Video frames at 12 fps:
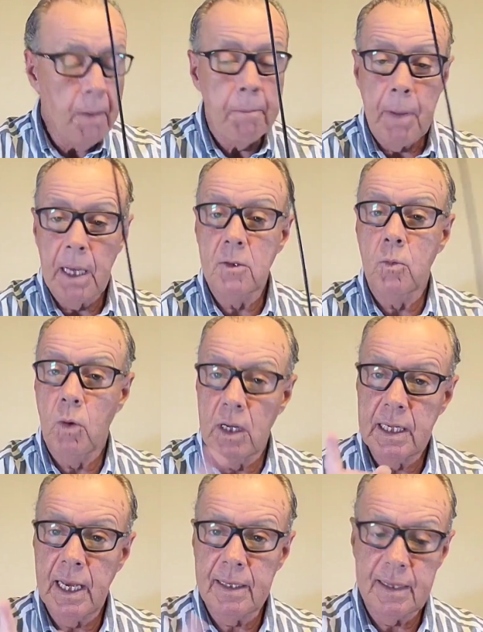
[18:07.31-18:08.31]
But what
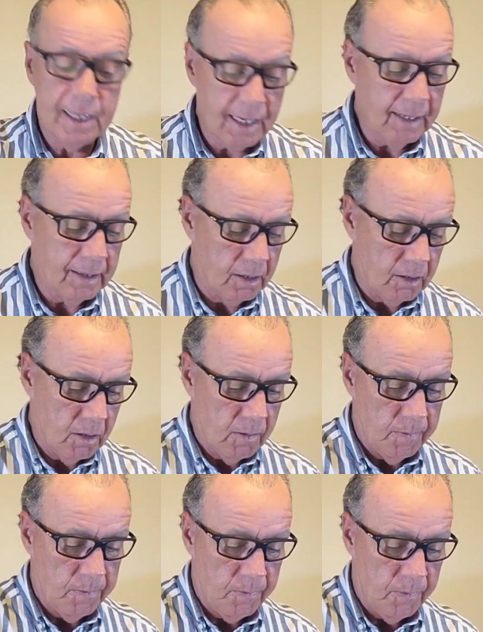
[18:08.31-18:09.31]
I did
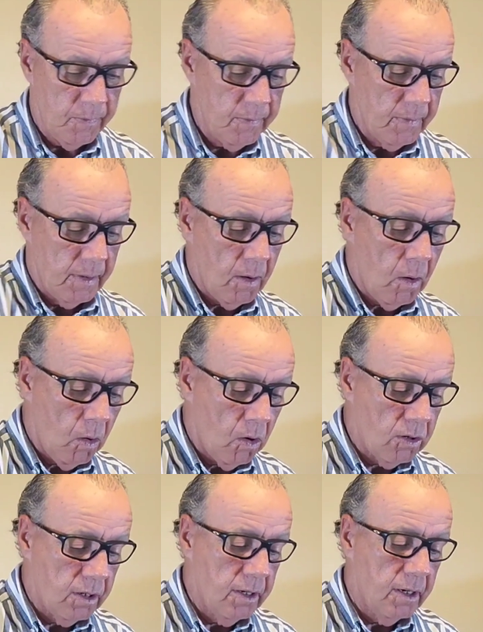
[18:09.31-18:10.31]

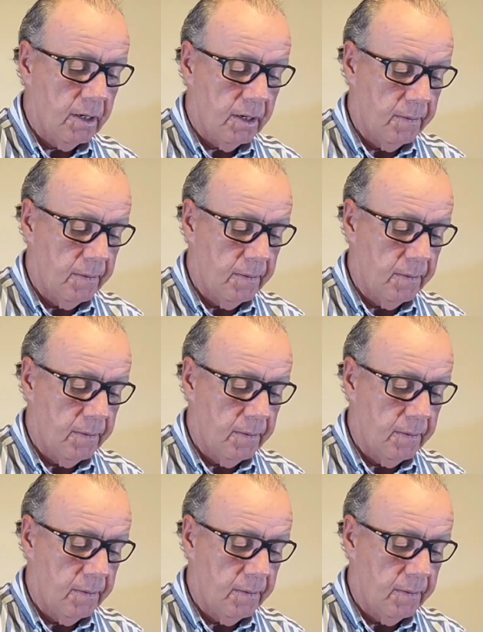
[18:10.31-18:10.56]
order,